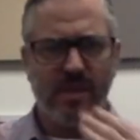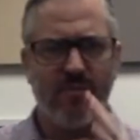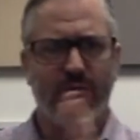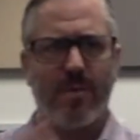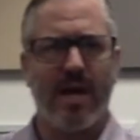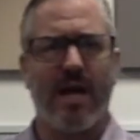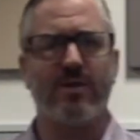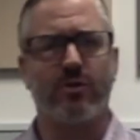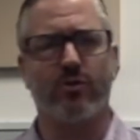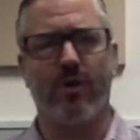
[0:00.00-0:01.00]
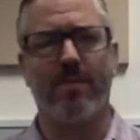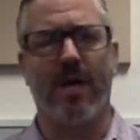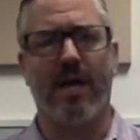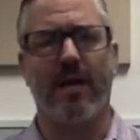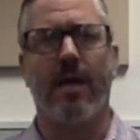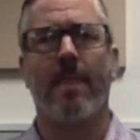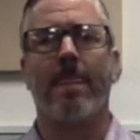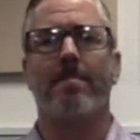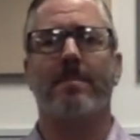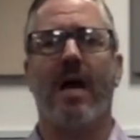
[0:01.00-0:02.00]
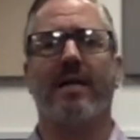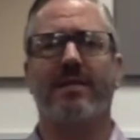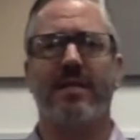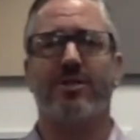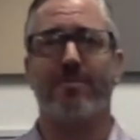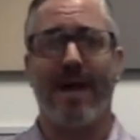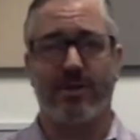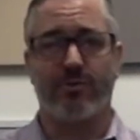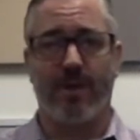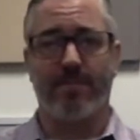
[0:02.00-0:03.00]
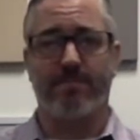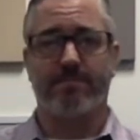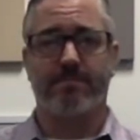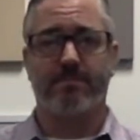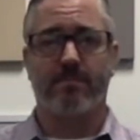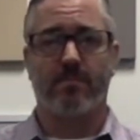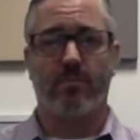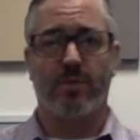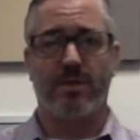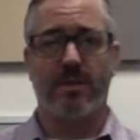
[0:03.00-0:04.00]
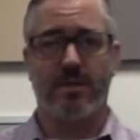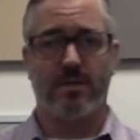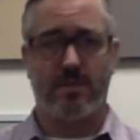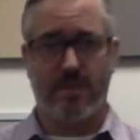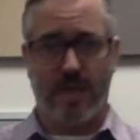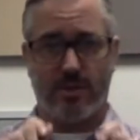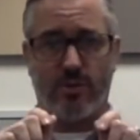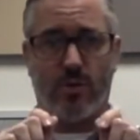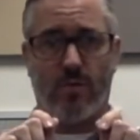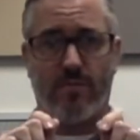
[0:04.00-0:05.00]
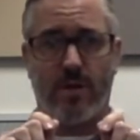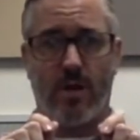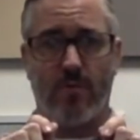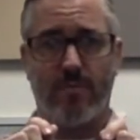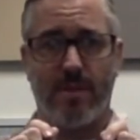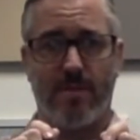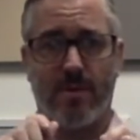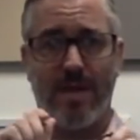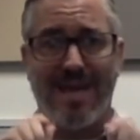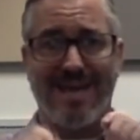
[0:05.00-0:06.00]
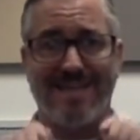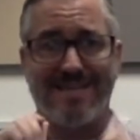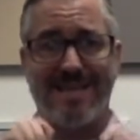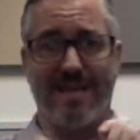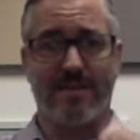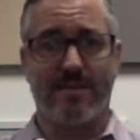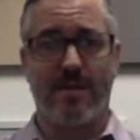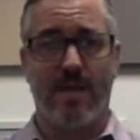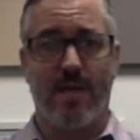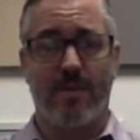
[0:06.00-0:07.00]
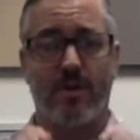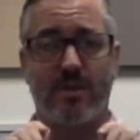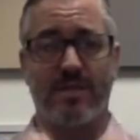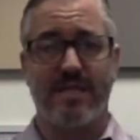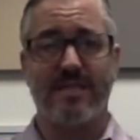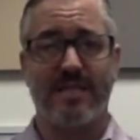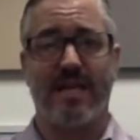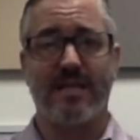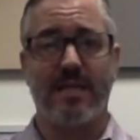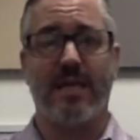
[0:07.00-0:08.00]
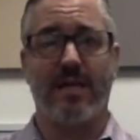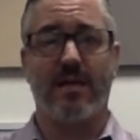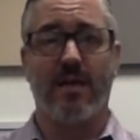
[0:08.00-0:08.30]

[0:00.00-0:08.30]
for my high school drumline, I teach match grip, which is, as you hopefully all remember, is this. Because this technique,